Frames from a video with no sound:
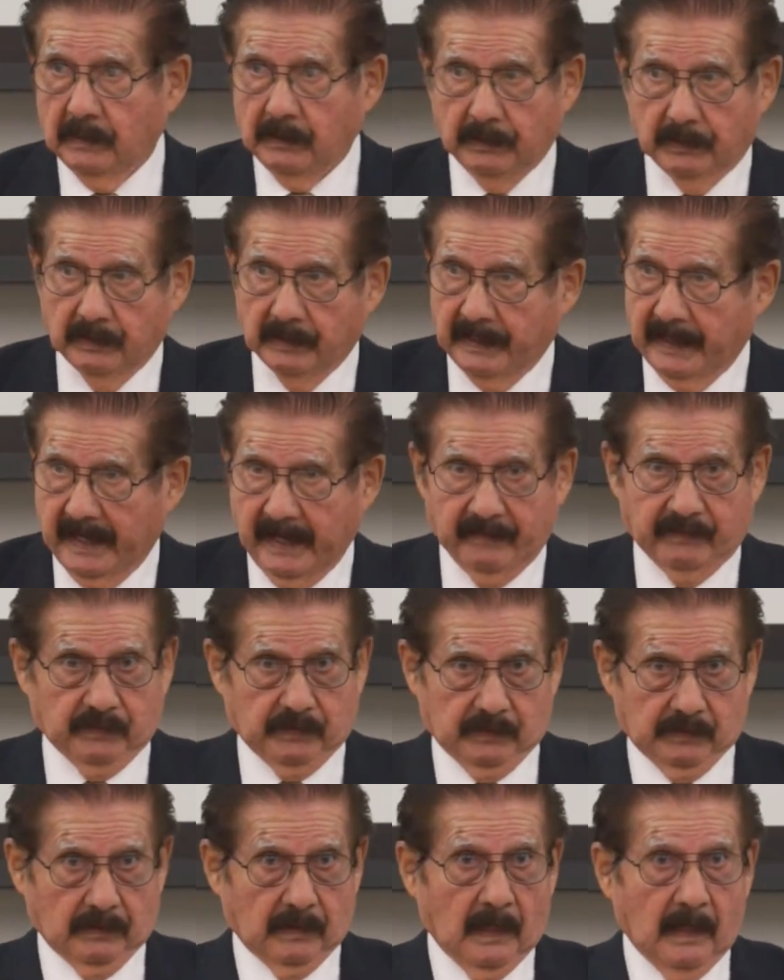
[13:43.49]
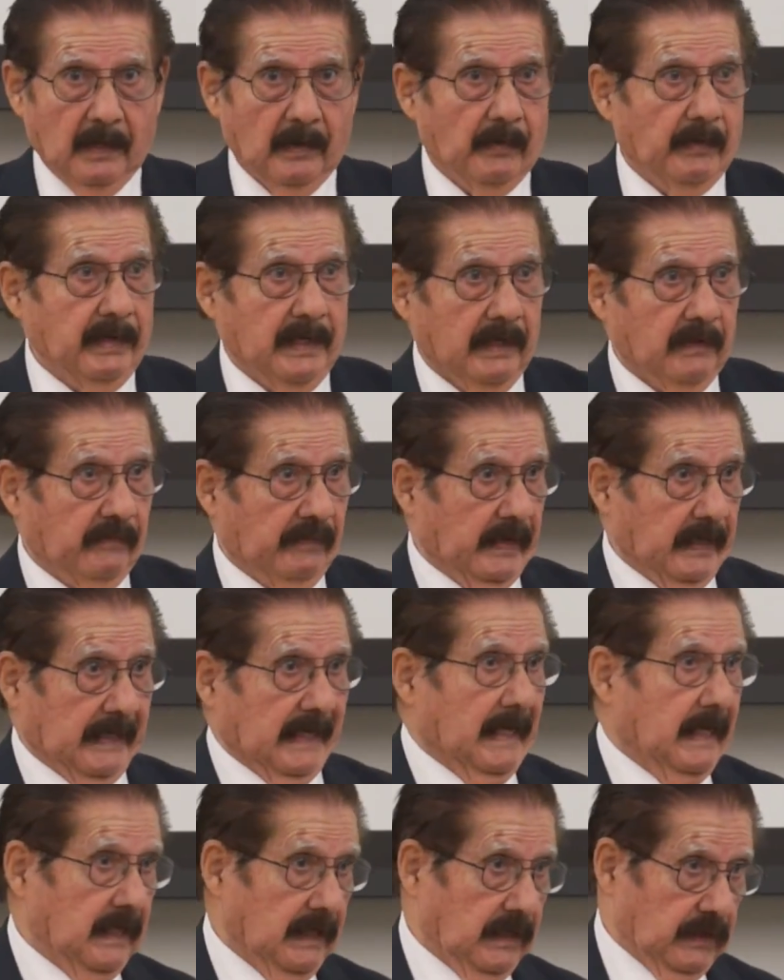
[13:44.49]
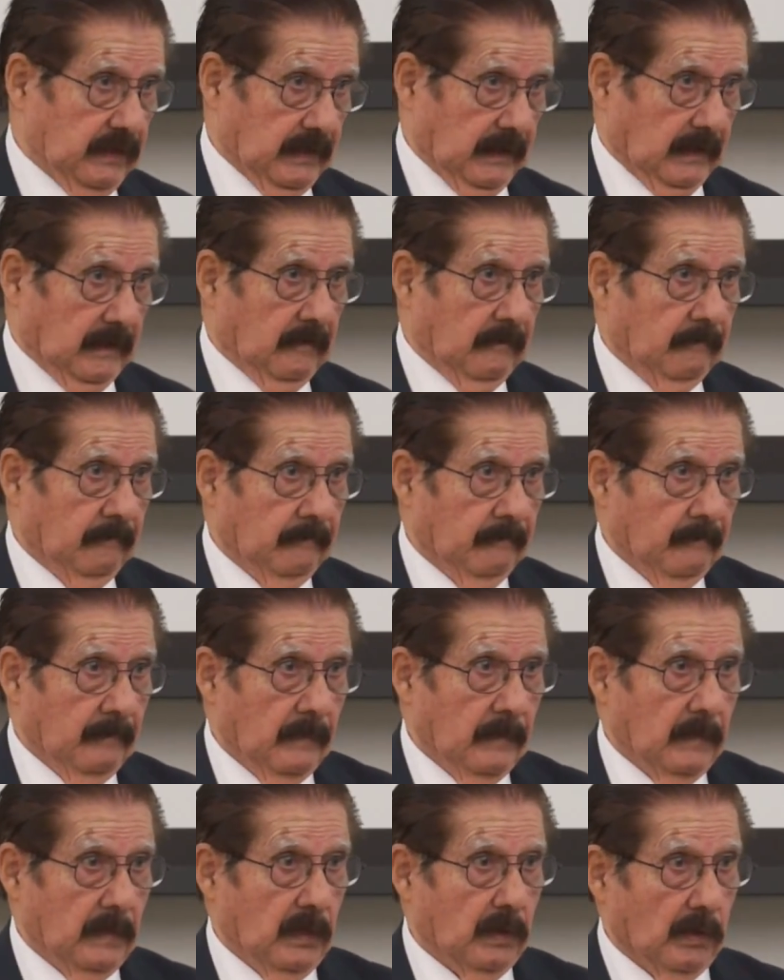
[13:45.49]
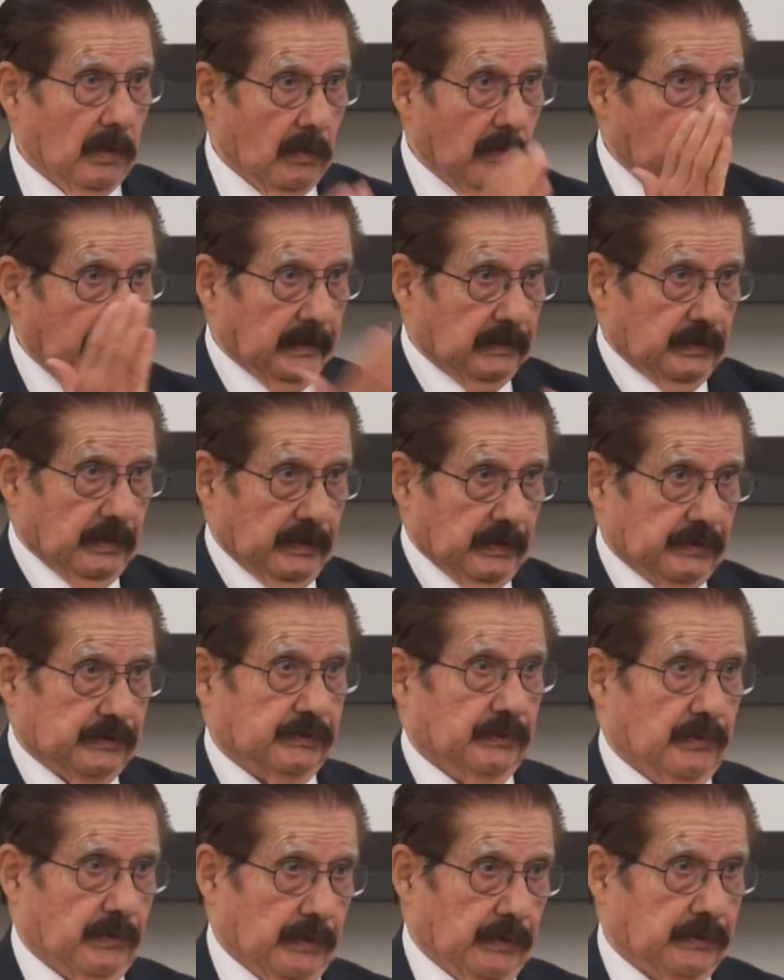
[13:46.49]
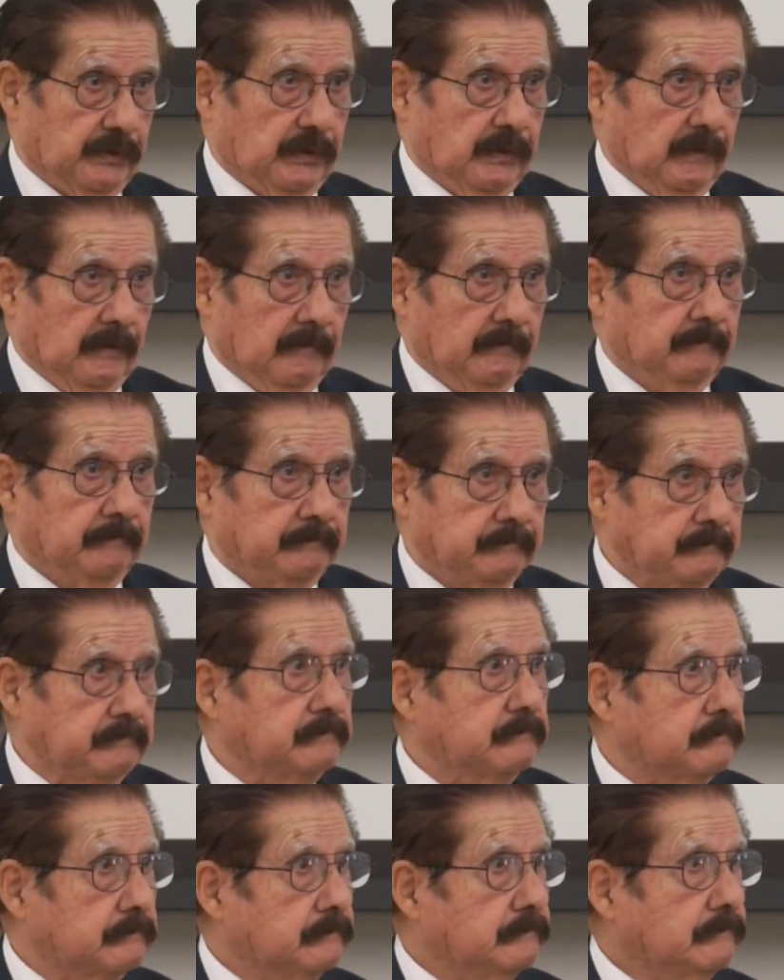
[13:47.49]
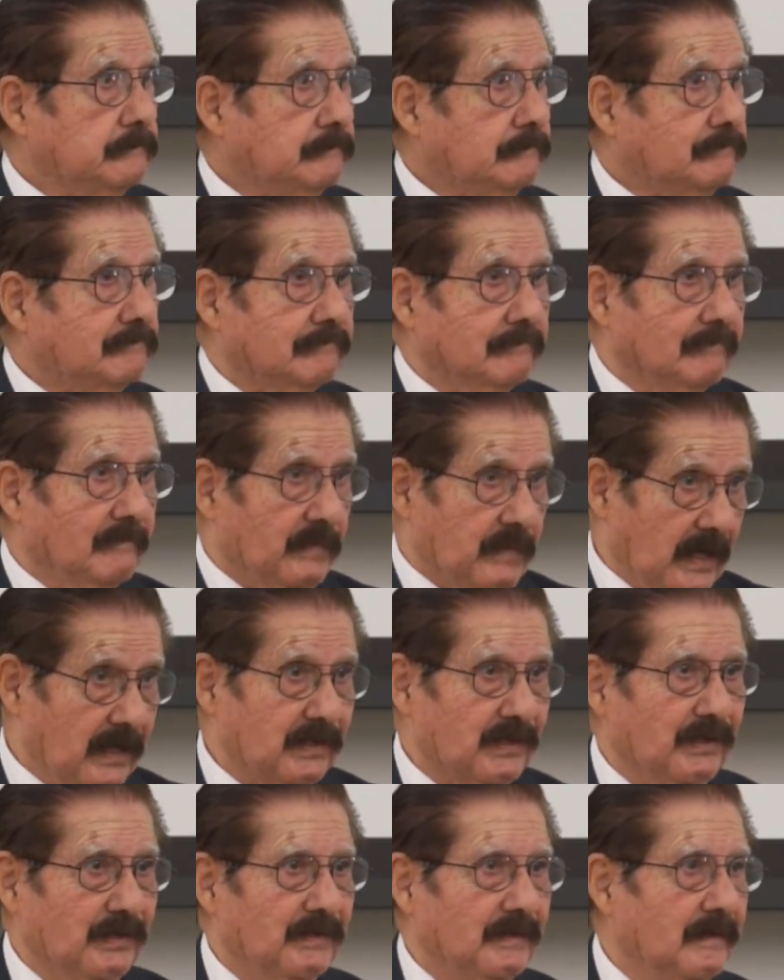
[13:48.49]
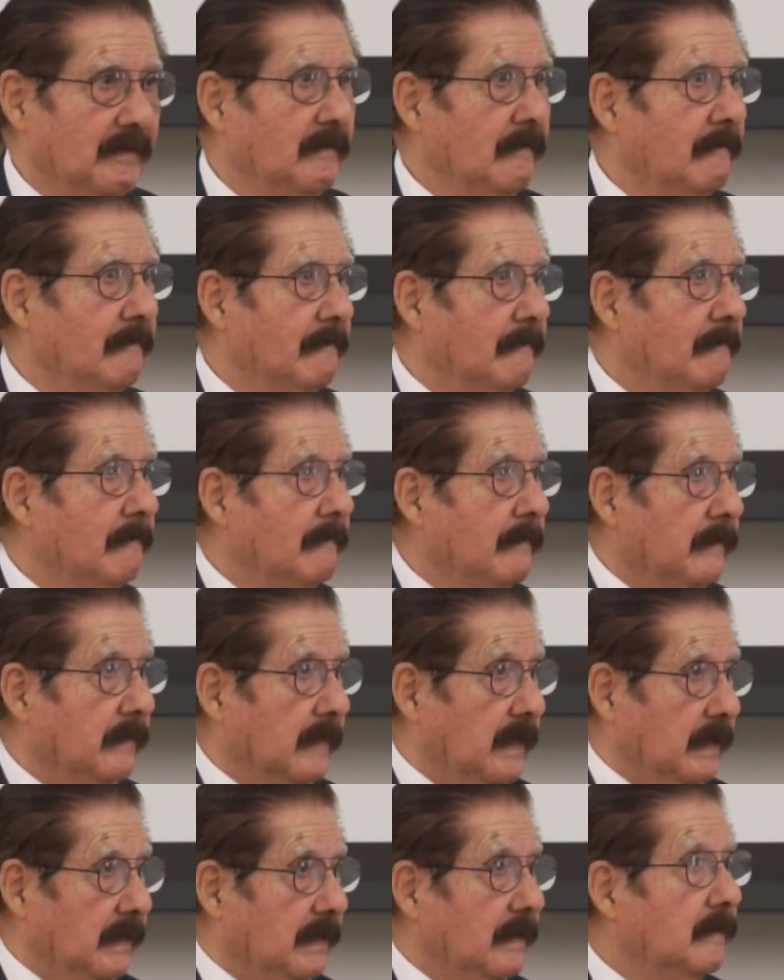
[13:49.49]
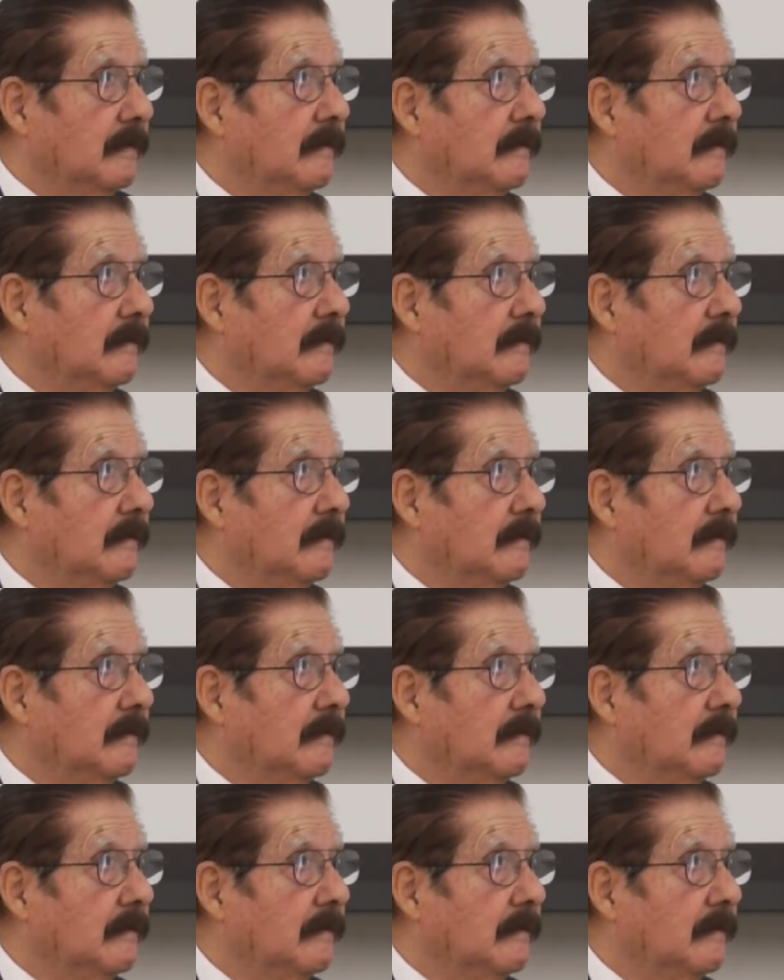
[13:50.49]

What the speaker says: You don't have to reinvent anything. You go right to the source. Thank you.